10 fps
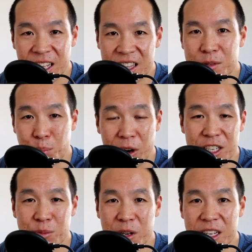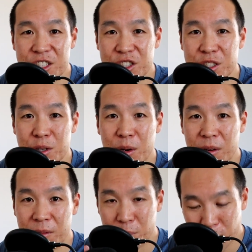at this price range, is
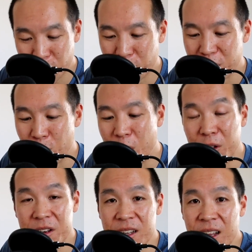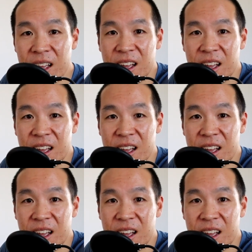pretty quality.